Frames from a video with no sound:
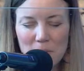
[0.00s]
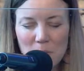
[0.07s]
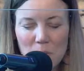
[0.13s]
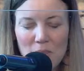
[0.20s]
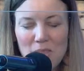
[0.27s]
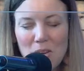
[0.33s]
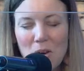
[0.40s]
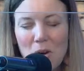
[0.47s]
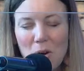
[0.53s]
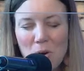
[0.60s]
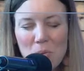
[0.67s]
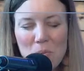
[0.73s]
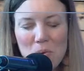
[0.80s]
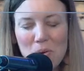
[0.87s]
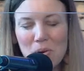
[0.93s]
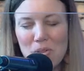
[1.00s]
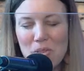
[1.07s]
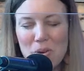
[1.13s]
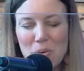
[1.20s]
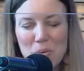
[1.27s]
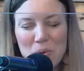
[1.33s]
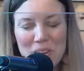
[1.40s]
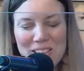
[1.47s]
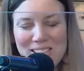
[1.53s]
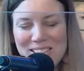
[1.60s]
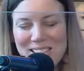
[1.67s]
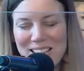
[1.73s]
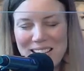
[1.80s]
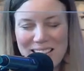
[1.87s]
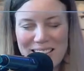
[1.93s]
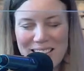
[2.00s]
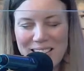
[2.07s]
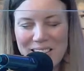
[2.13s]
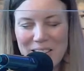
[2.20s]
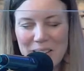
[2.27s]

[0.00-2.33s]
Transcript: with the hope, Lord, that one day